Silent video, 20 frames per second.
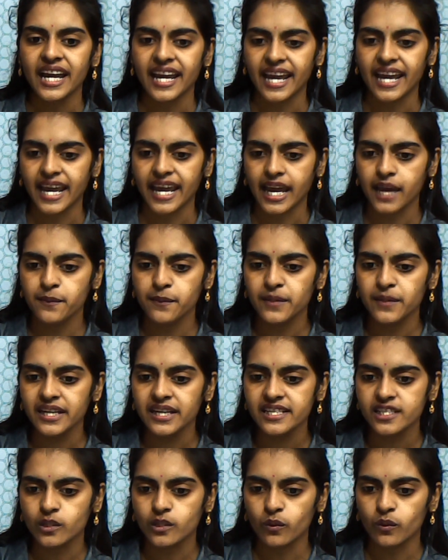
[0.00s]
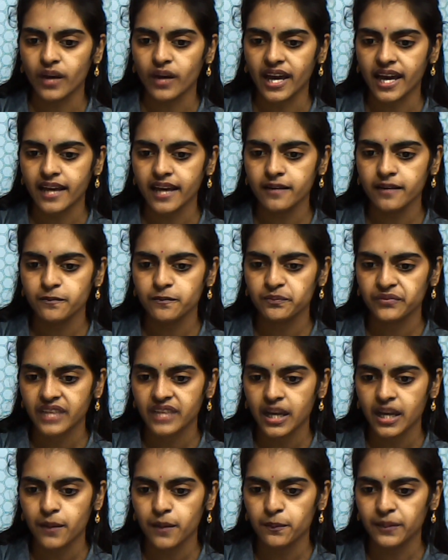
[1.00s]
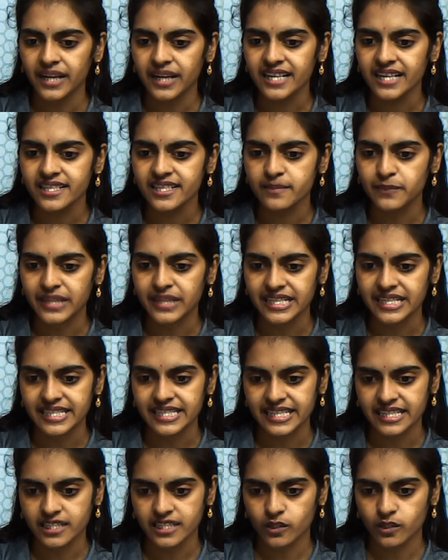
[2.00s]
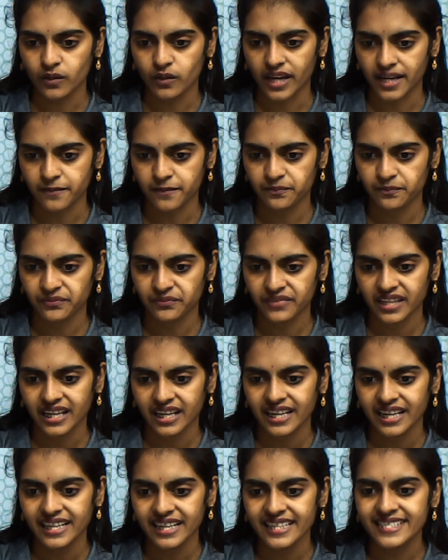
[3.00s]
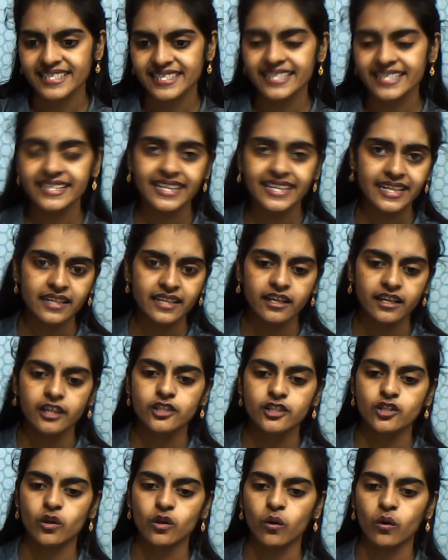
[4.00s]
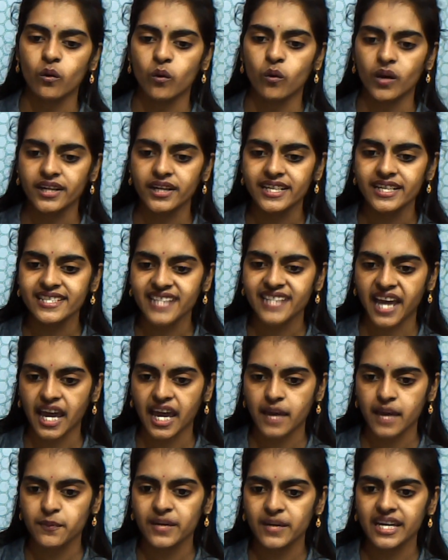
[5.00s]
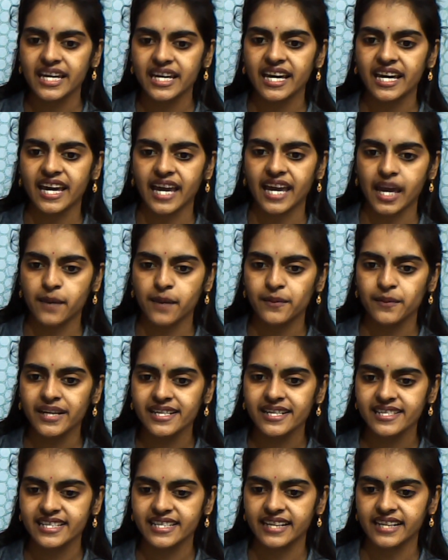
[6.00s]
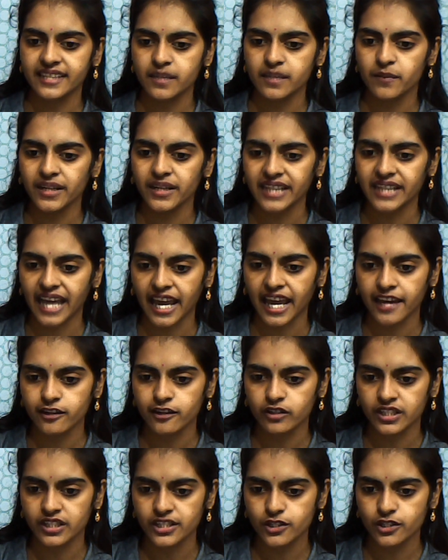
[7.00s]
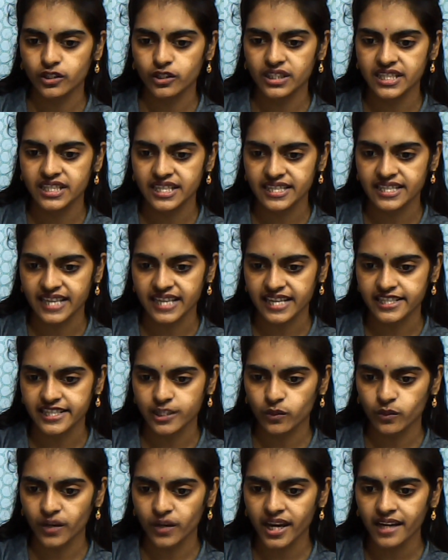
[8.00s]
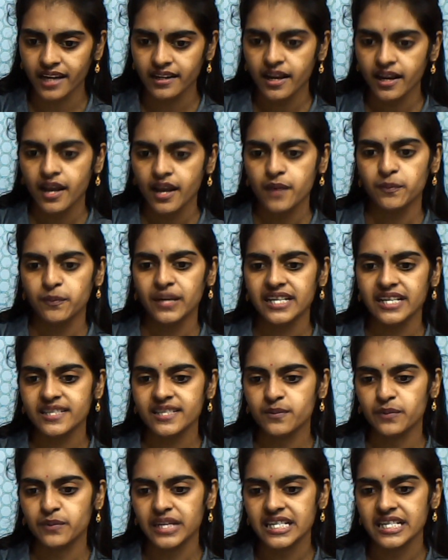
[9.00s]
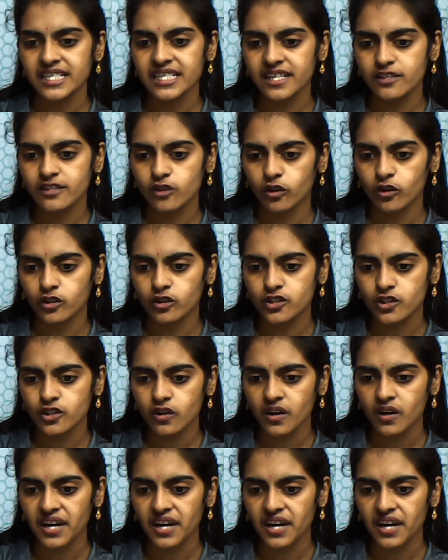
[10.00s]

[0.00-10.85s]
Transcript: AB square plus BC square, isn't it? So what is AB? AB is nothing but A unit. So this is A square plus BC is also